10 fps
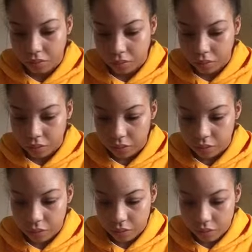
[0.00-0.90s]

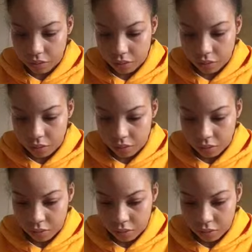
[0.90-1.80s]

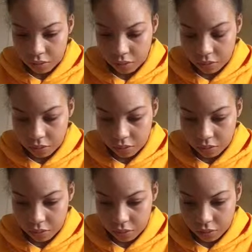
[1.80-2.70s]

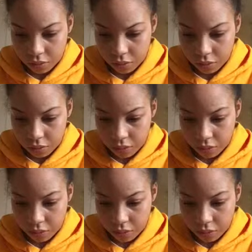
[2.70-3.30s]
Nobody speaks.